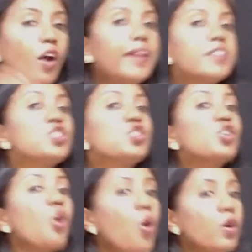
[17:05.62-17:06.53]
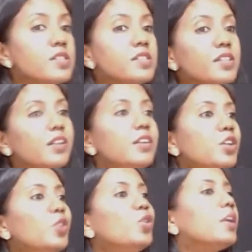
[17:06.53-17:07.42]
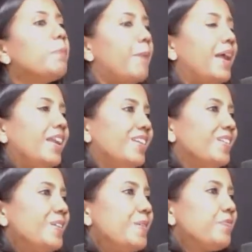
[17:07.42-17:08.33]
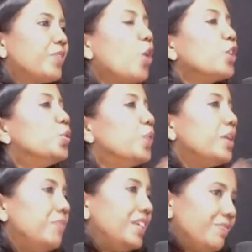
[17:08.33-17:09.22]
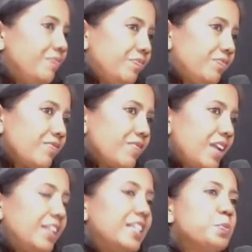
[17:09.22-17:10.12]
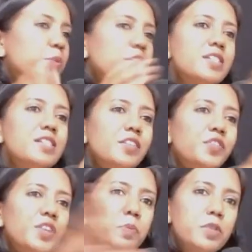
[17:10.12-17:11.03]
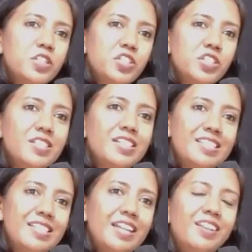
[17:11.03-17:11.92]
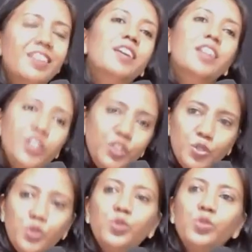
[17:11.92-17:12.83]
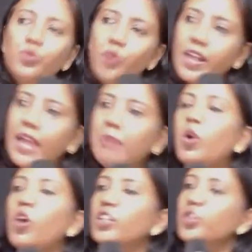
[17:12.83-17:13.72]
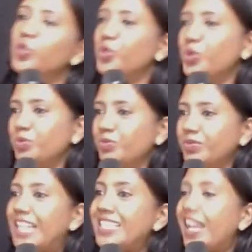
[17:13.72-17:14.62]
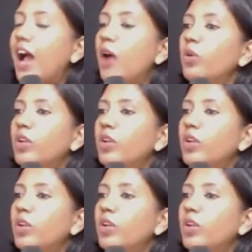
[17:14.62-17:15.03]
has chosen to depend on you and me. And he has put us in different positions and said, You do what I'm calling you to do. That's how